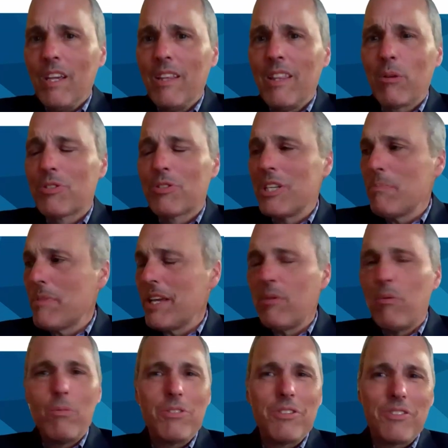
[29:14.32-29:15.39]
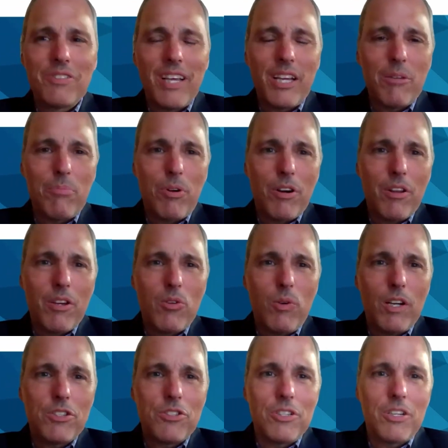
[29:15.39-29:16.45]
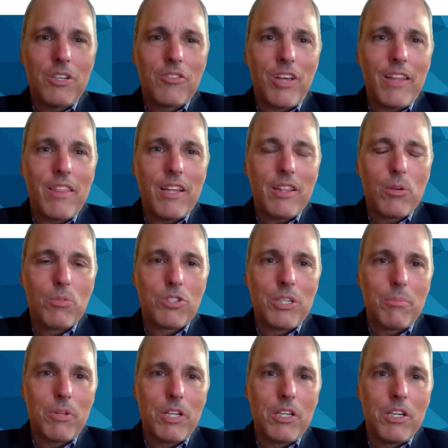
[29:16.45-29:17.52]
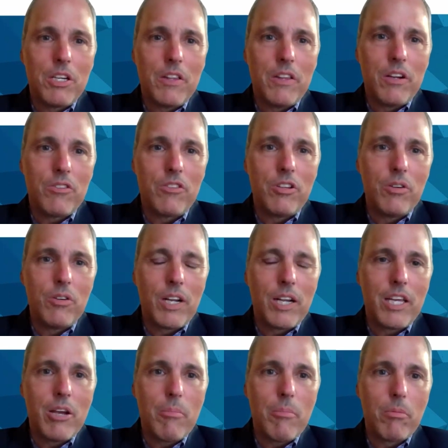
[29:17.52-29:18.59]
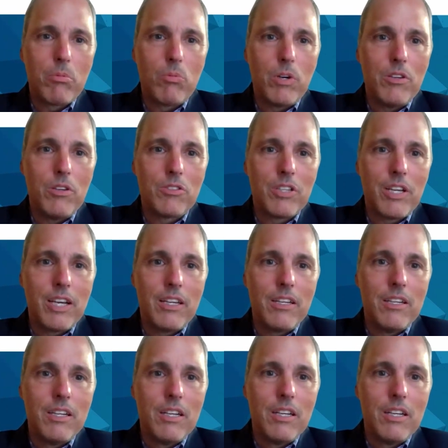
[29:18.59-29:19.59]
There was something, what was the second part of the question? Because I thought there was something good in there too, and I can't remember what you said.